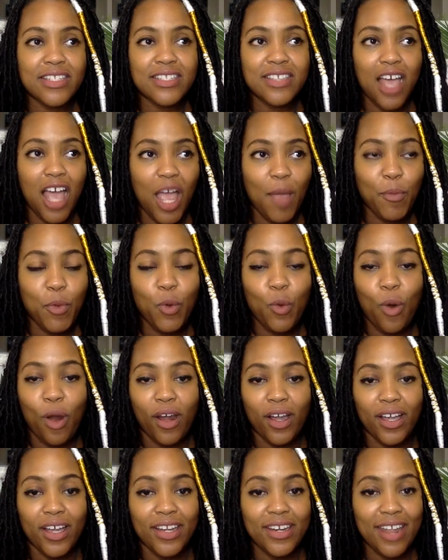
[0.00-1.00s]
time who
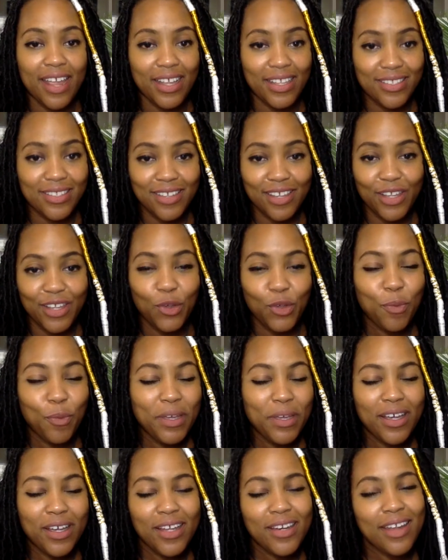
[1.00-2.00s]
are connecting. You'll be
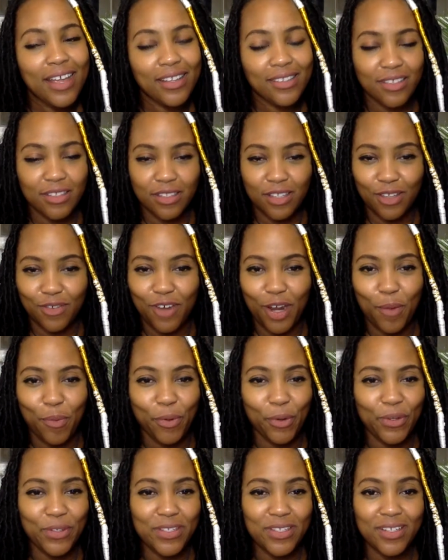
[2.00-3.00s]
connected to the right
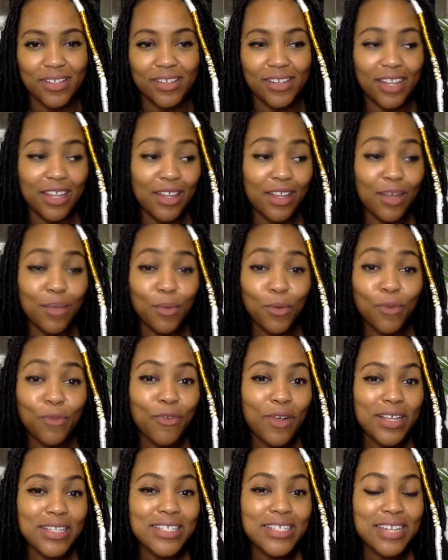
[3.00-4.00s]
person. It will
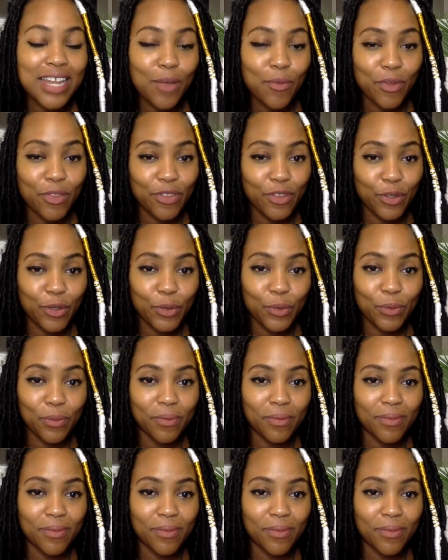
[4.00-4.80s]
resonate with you.